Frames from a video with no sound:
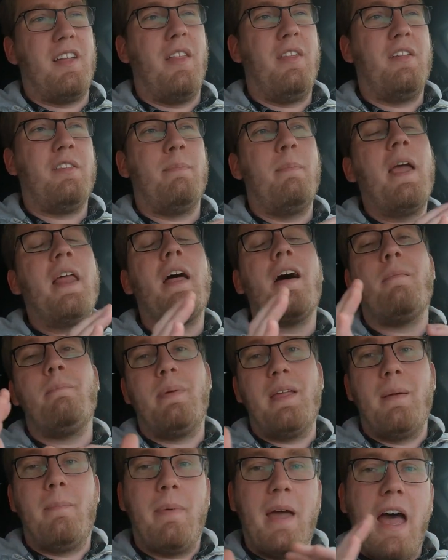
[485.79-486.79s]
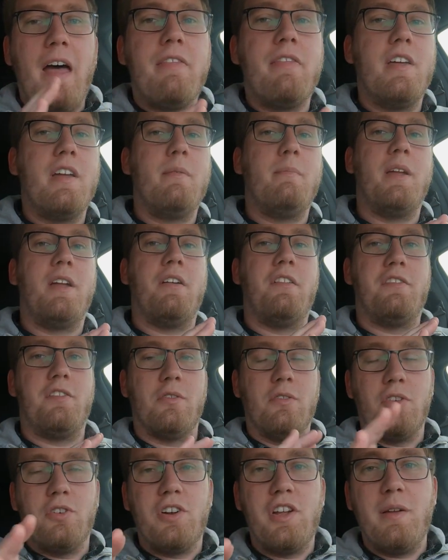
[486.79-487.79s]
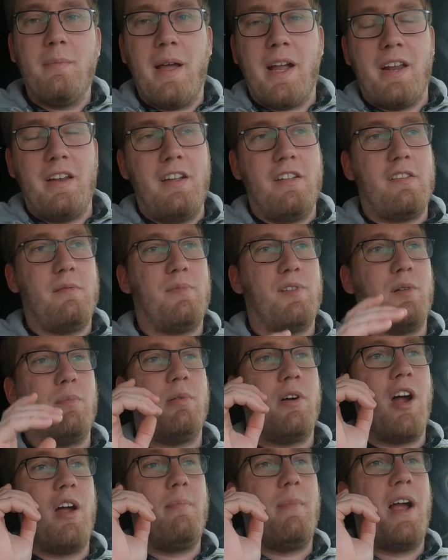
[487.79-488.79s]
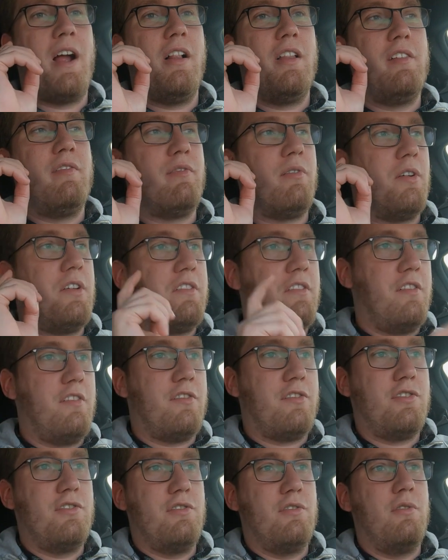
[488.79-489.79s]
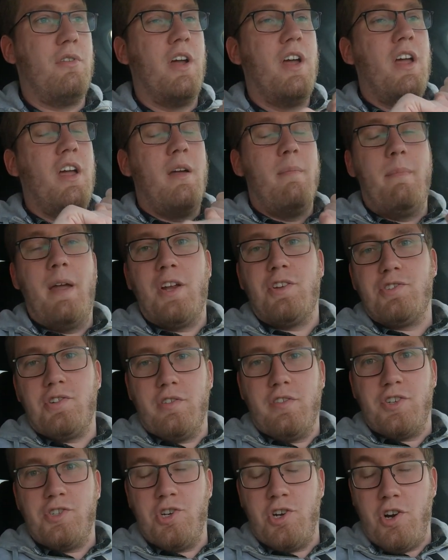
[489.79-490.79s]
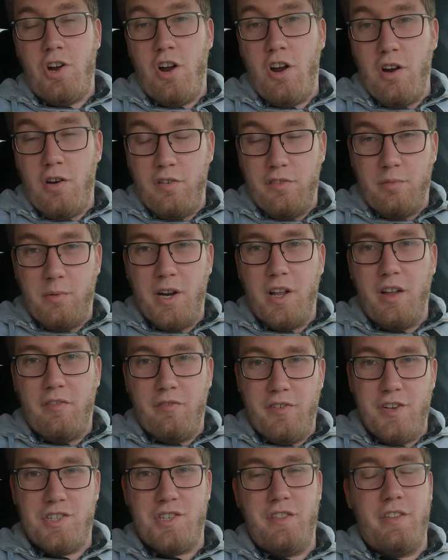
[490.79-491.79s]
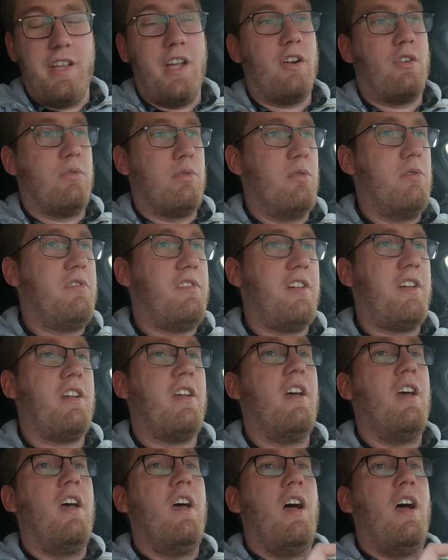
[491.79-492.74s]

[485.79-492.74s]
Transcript: Now, this may not be a bad thing because your learning mechanisms are primarily, for instance, to make sure that your car is running efficiently at cruising.